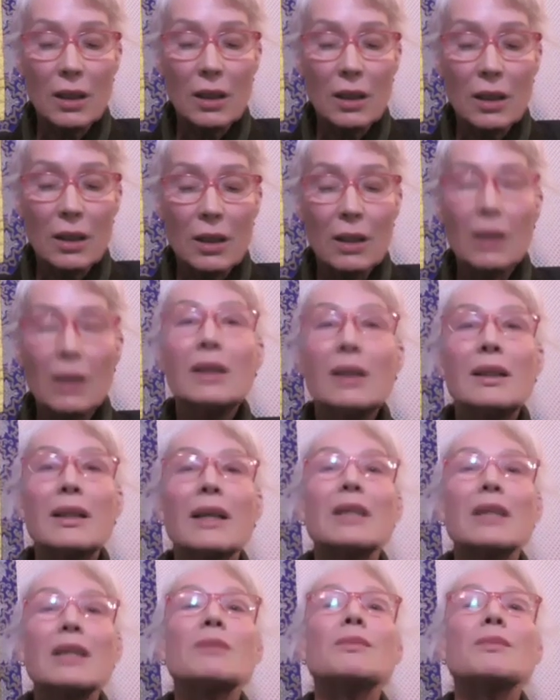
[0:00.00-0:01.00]
it
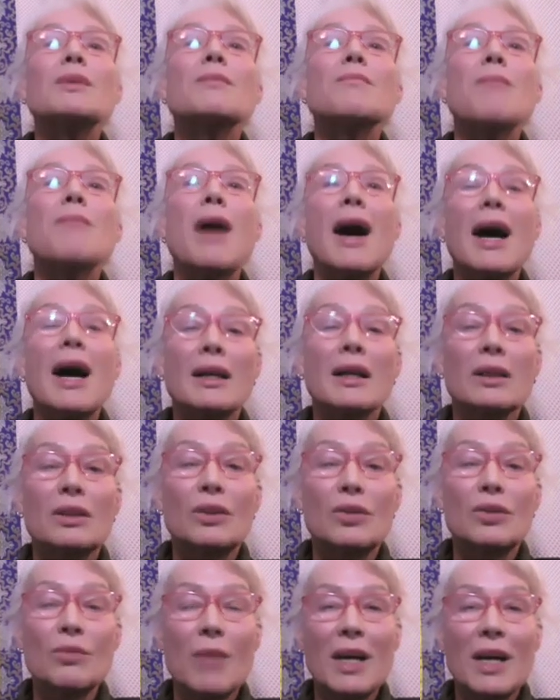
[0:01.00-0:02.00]
takes me back
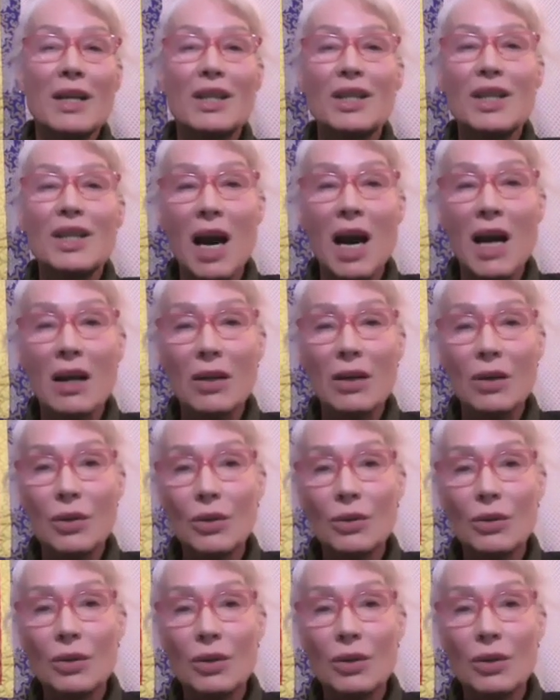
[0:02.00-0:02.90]
to my childhood.